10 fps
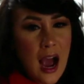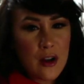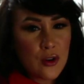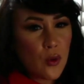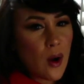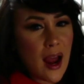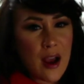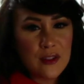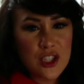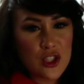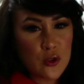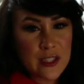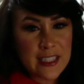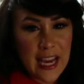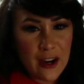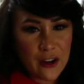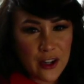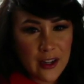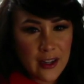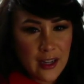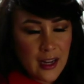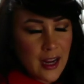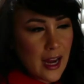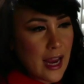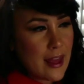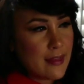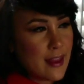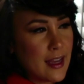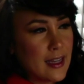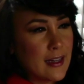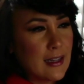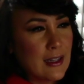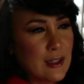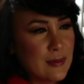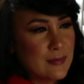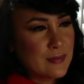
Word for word: I don't know why I was just so scared. And then, um,